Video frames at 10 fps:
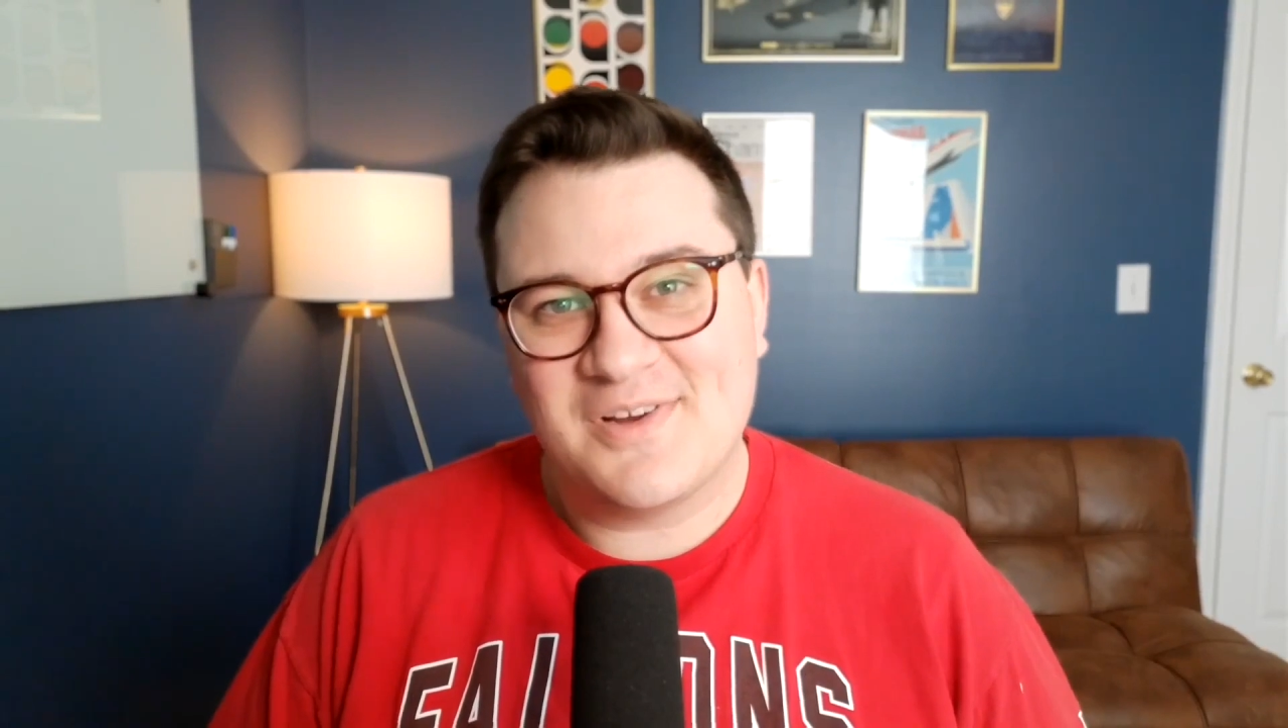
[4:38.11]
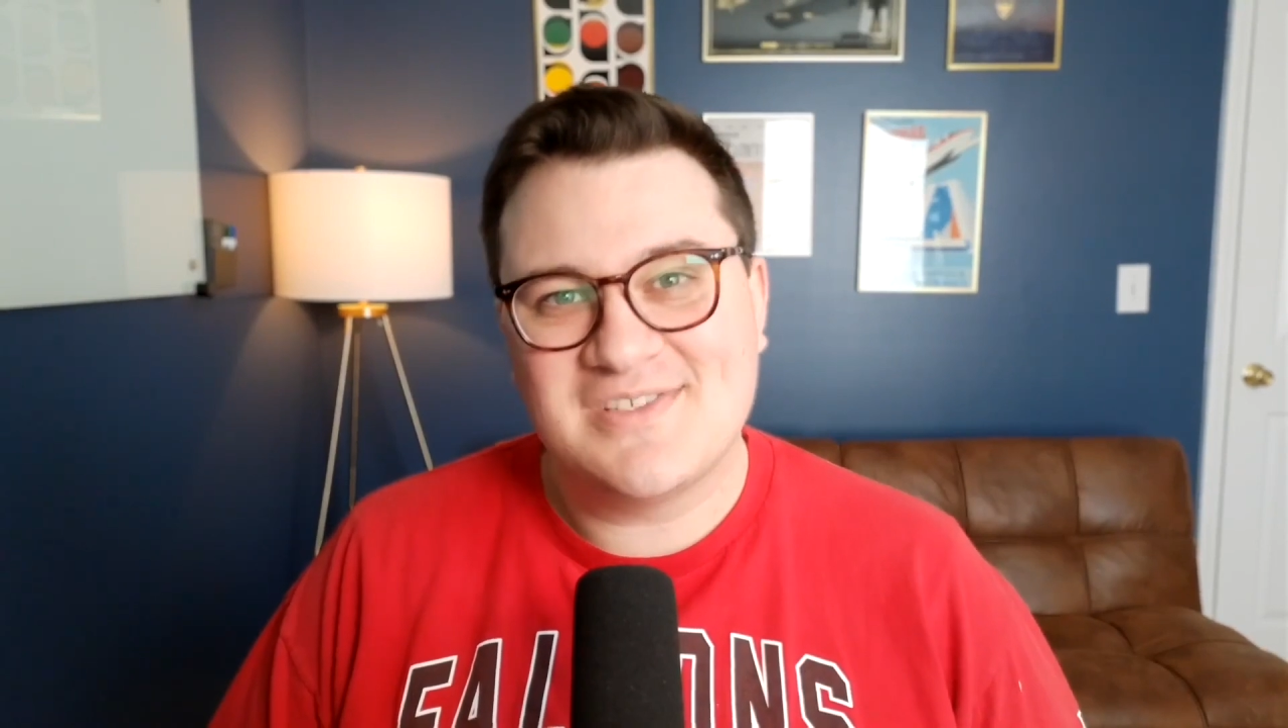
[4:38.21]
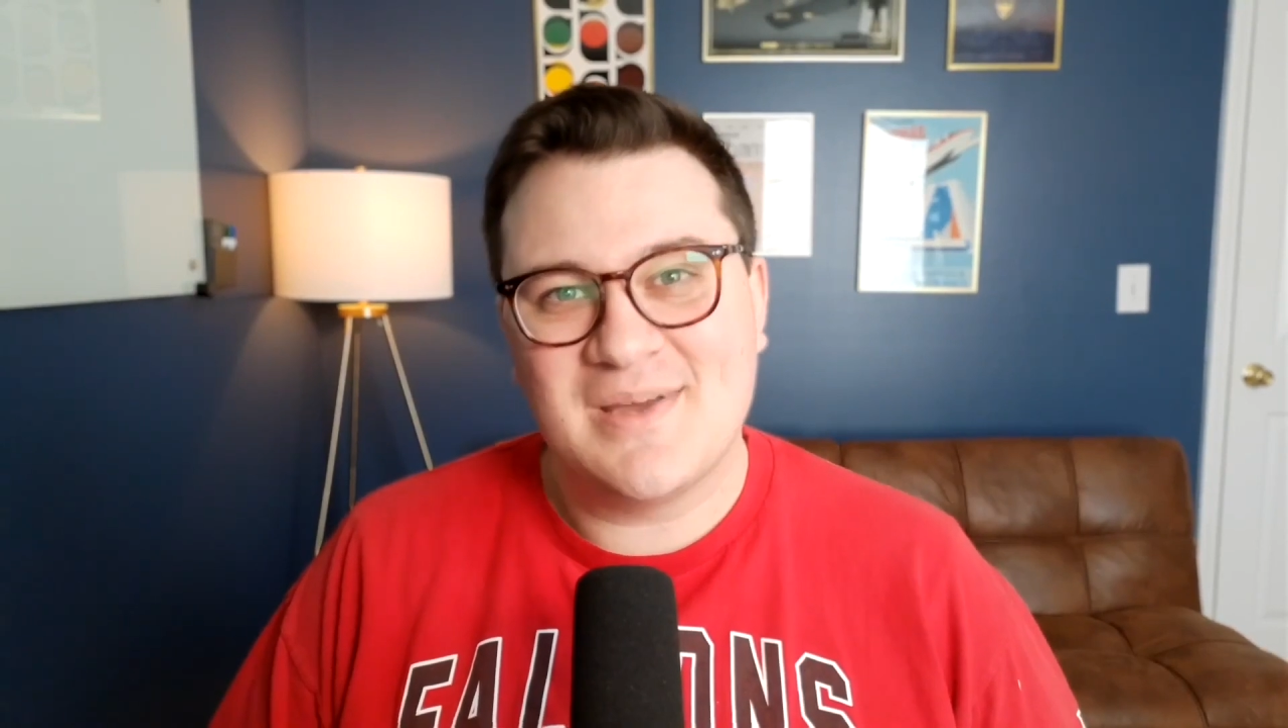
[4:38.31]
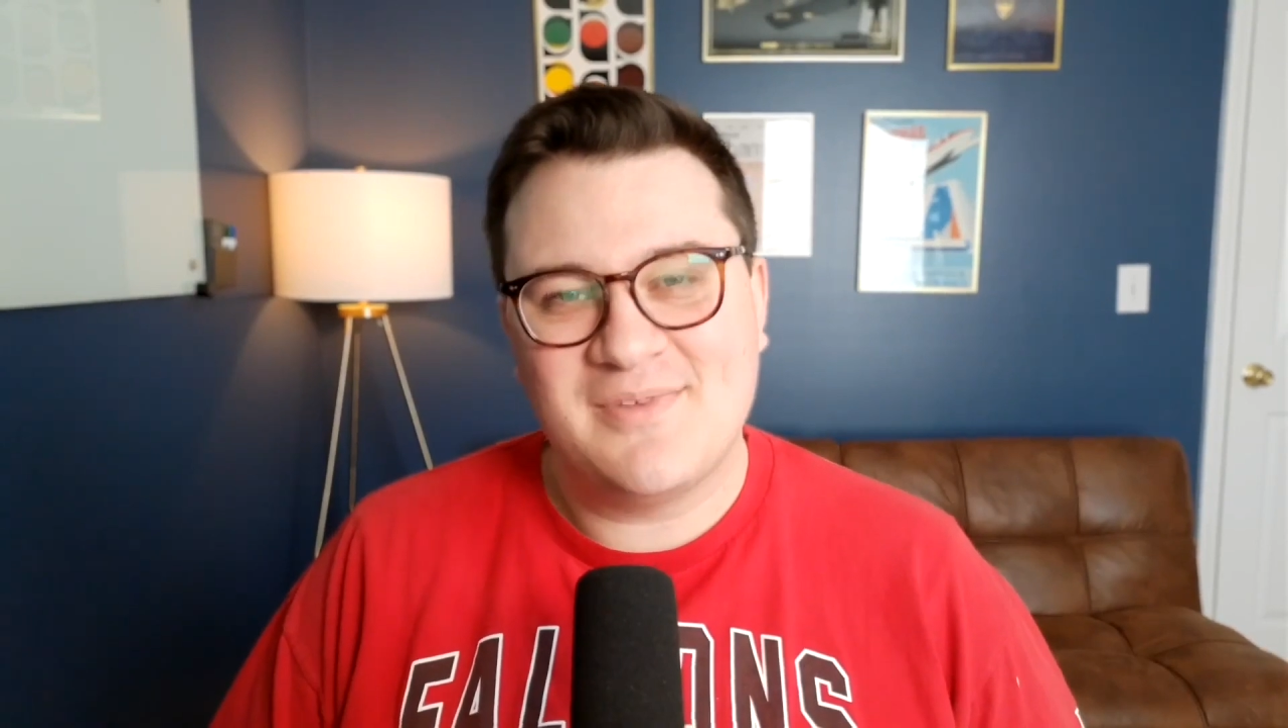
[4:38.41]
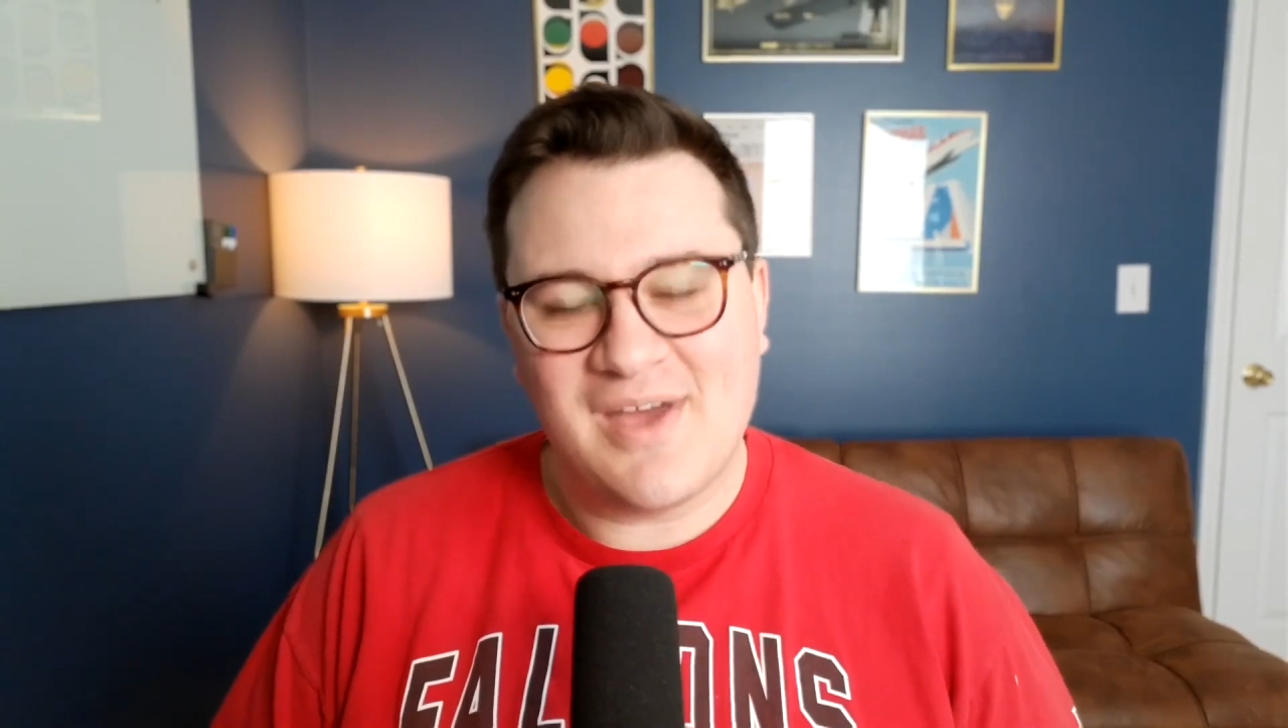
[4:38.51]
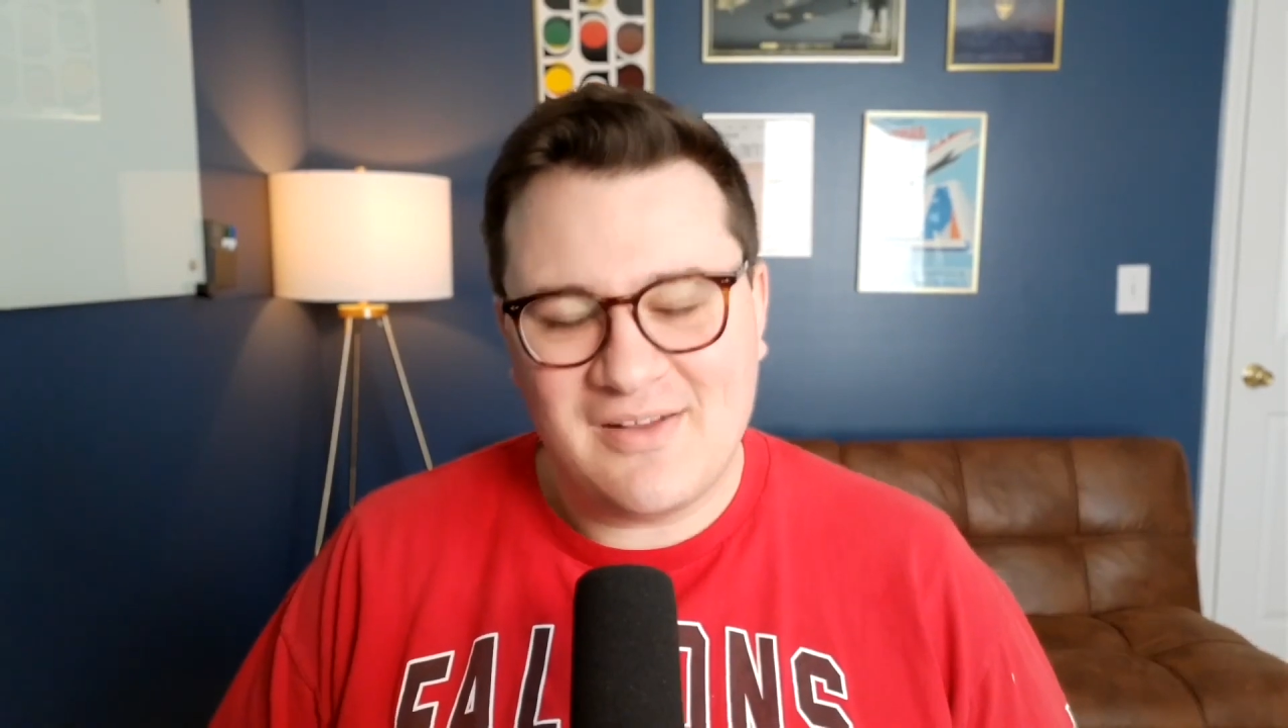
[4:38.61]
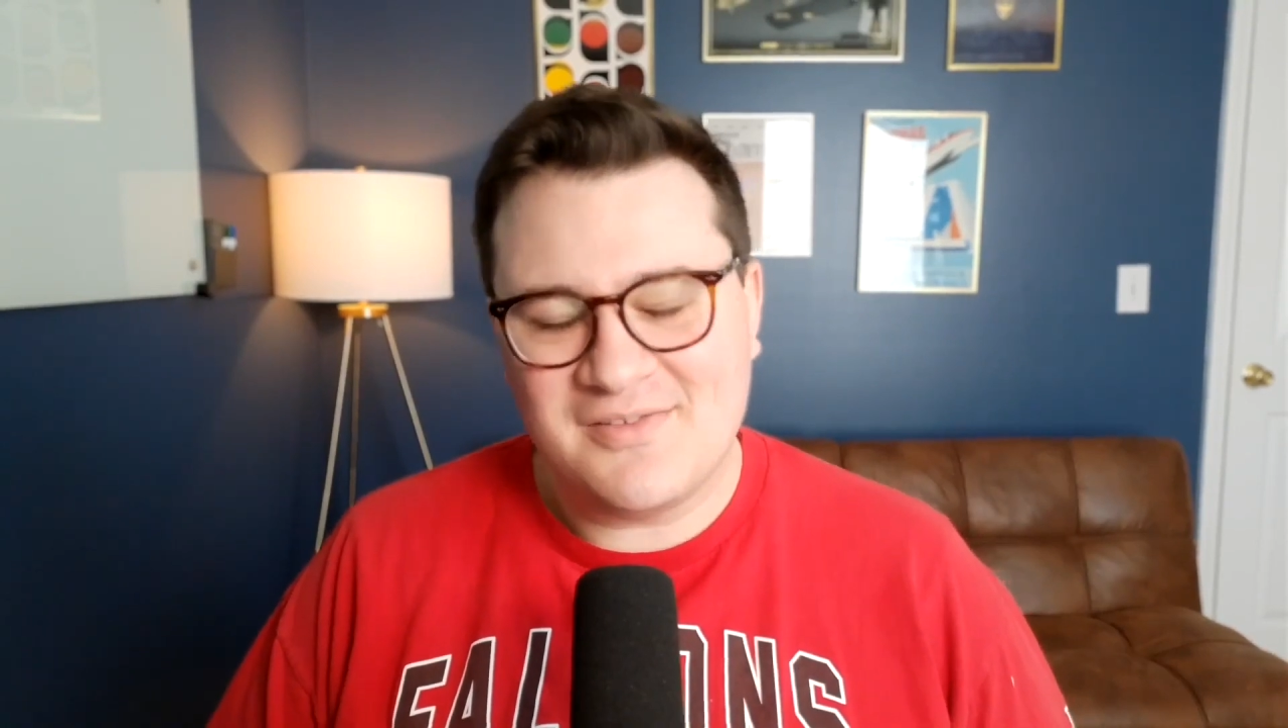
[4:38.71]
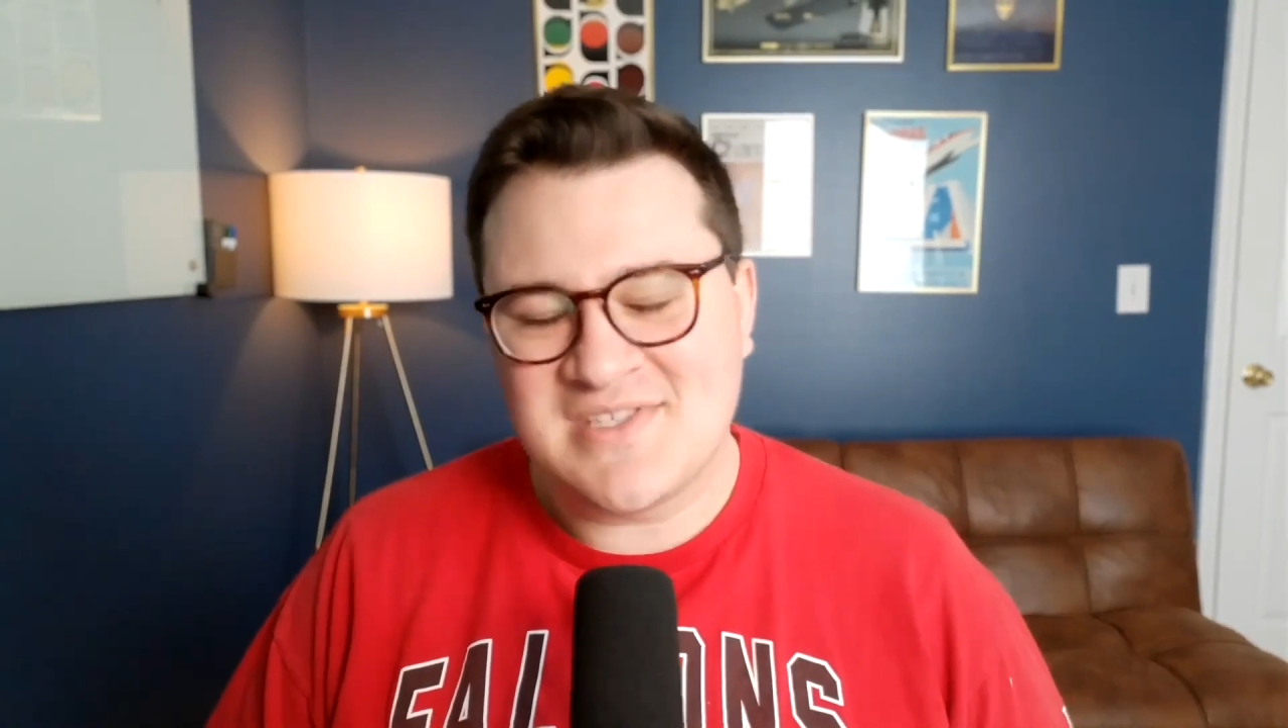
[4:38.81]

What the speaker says: a subtitle.